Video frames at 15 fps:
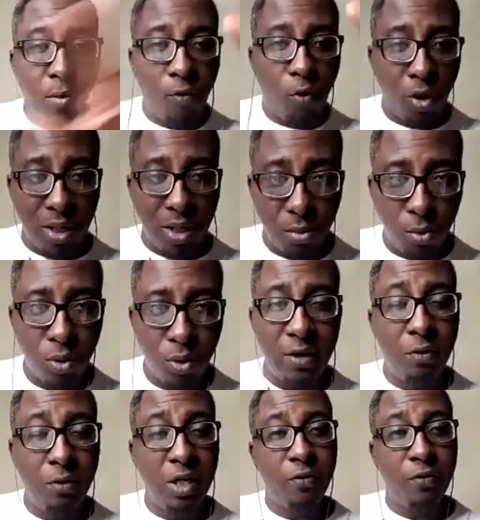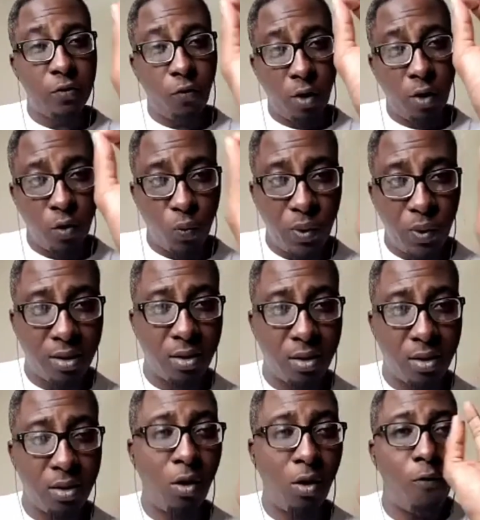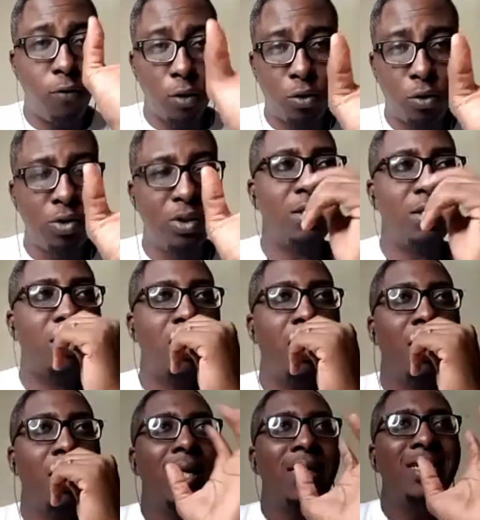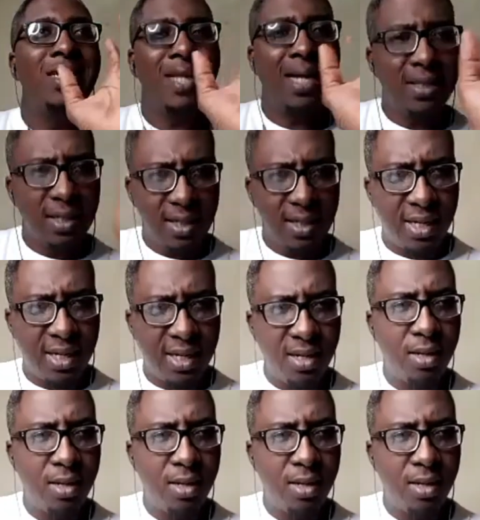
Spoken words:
honeymoon, even if it's for a week or for 2 days, is that the day